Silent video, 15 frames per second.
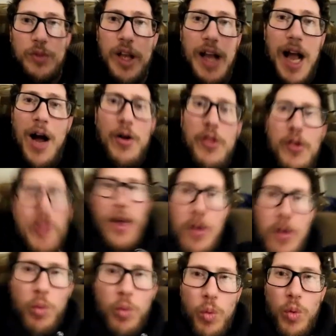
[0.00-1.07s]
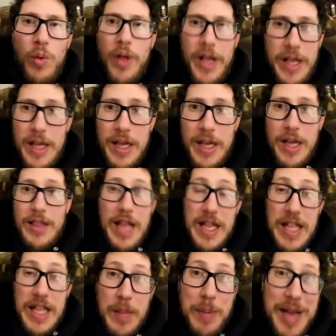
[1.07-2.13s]
Like how like
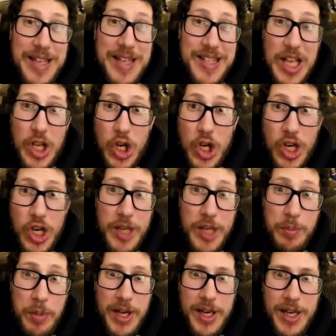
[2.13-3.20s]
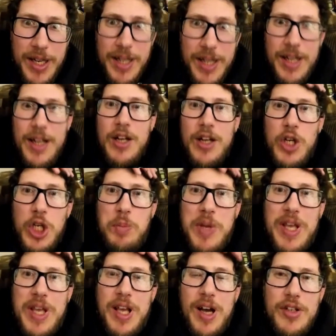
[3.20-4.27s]
they did the best they could, but just
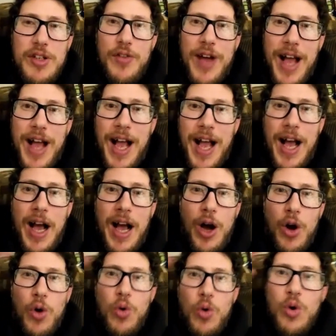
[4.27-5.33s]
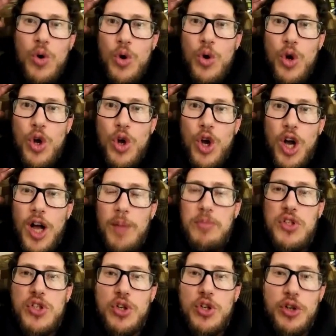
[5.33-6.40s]
because of how
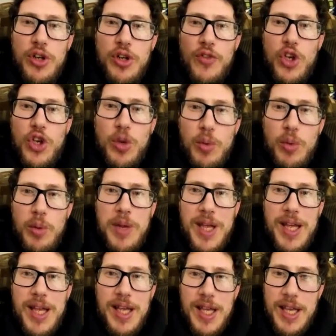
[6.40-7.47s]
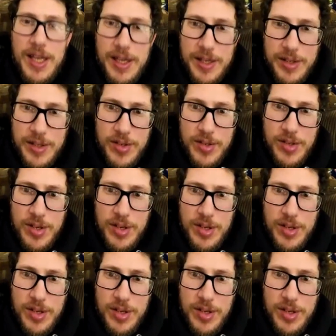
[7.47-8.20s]
absurd of a human being he is.